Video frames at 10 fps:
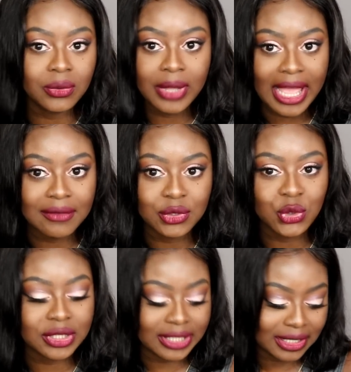don't have a
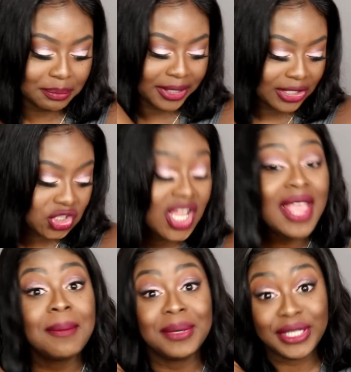sugar daddy page,
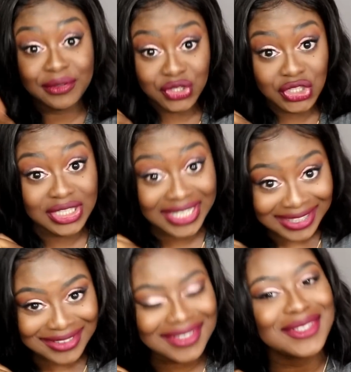but if she
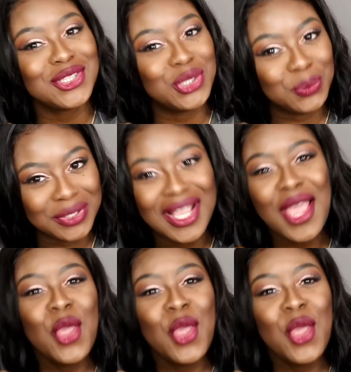did, she wouldn't.